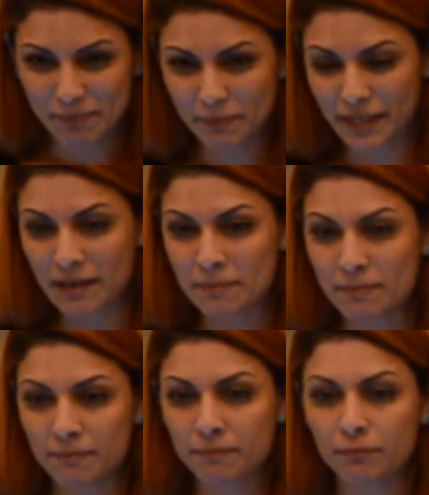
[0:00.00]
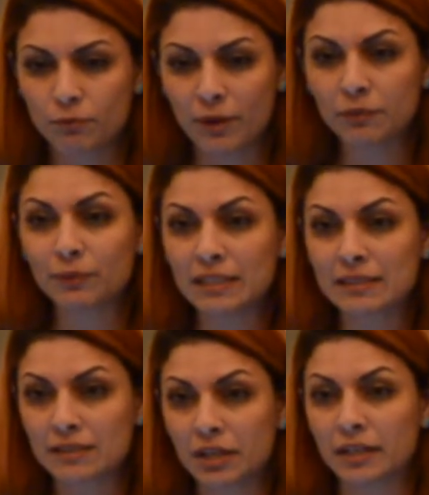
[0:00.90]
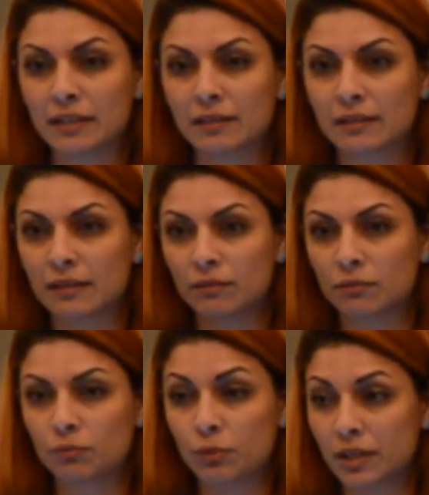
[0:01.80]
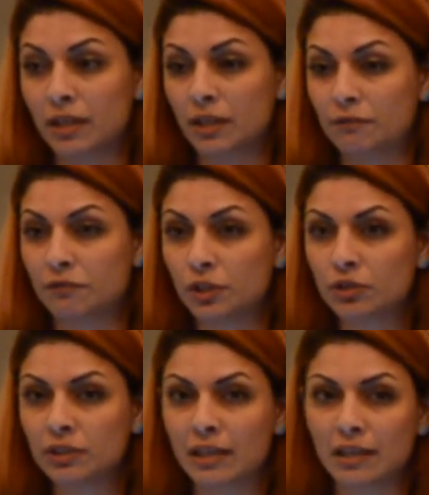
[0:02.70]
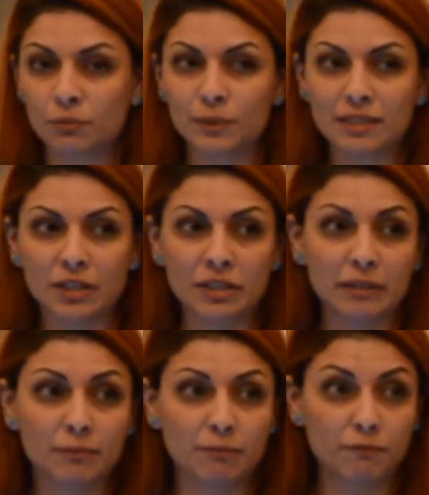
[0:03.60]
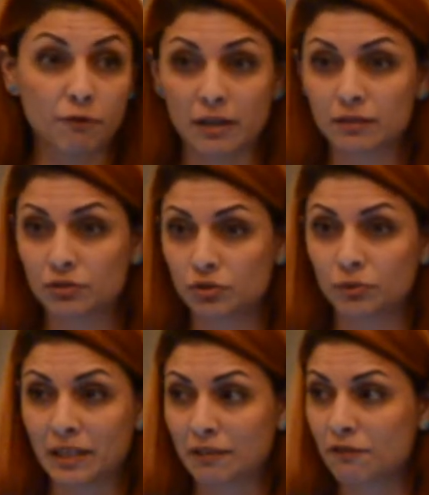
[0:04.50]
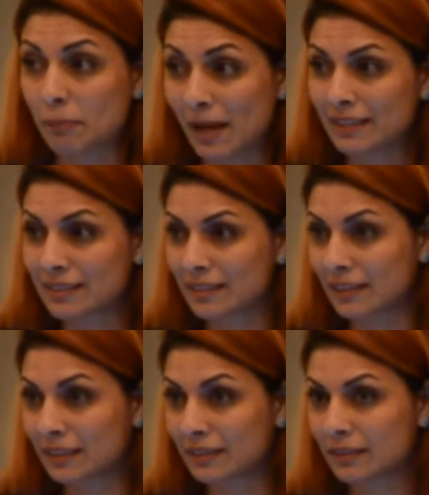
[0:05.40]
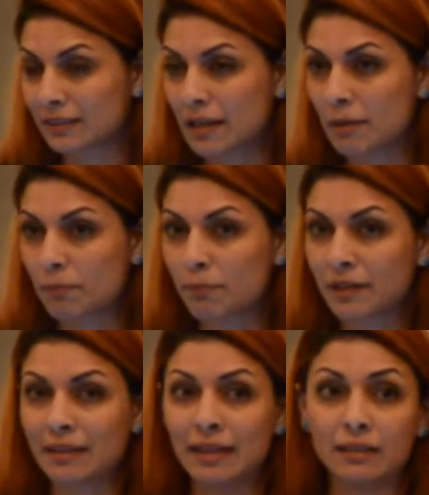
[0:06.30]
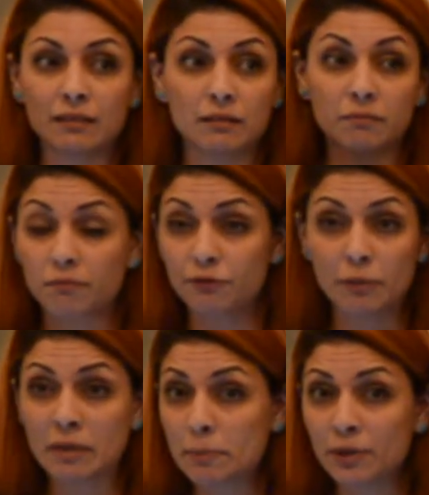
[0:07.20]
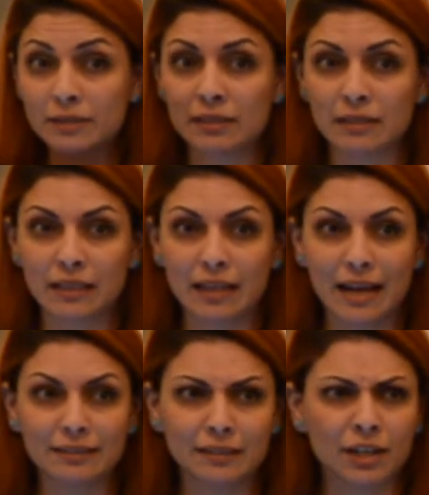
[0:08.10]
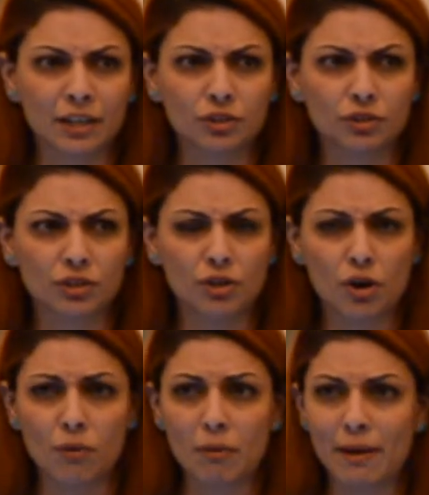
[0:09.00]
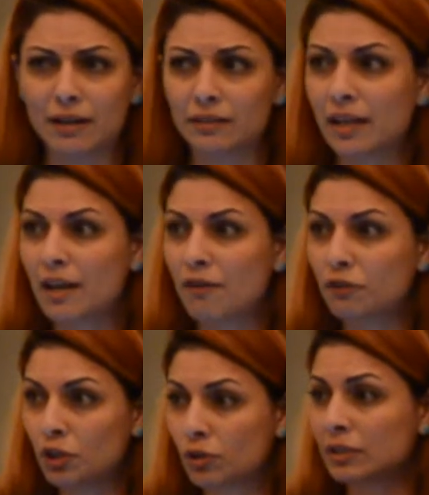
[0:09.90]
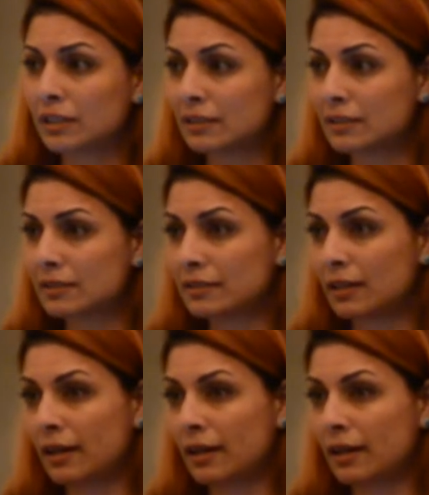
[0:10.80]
But when we started working on Veolia, we started doing it for Palestine. But then, for me personally, I did not know about Veolia's